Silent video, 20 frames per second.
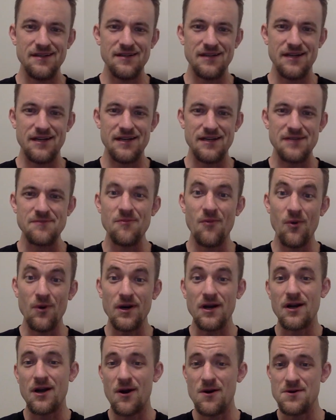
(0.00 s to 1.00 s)
getting
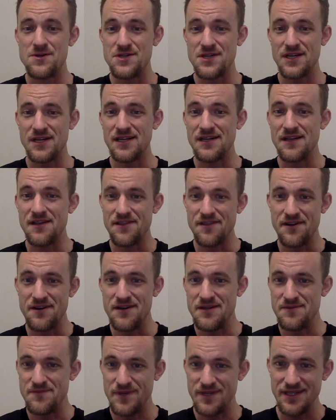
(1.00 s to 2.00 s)
more coaching in
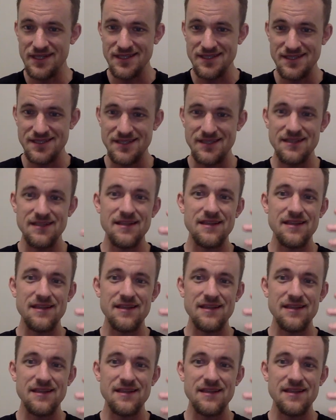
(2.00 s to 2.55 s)
30 minutes